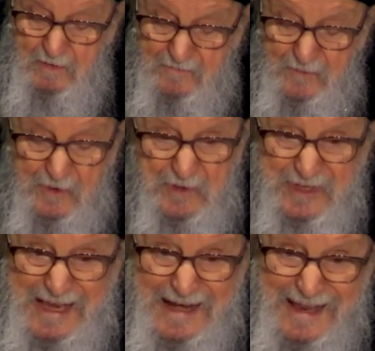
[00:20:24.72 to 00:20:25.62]
for
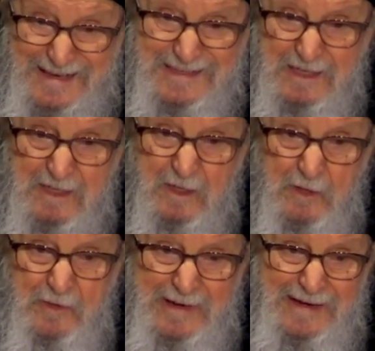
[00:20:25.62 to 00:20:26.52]
selecting
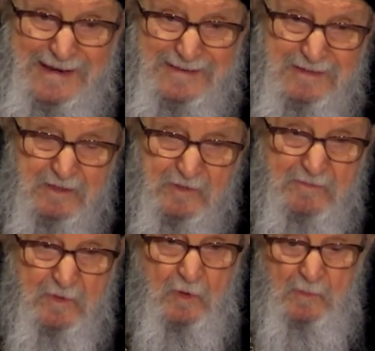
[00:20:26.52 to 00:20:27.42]
the leaders
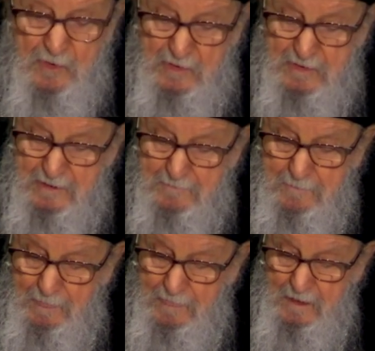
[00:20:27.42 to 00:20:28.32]
of the community.
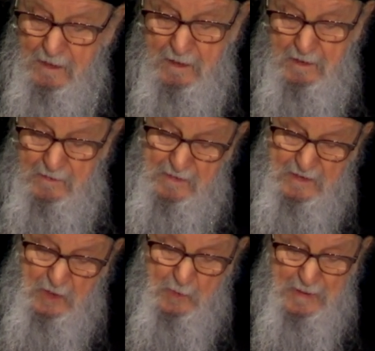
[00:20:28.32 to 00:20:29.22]

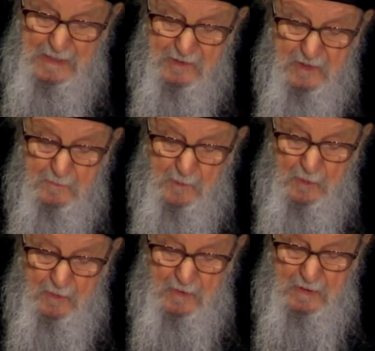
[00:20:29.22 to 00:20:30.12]
This is why St. Paul,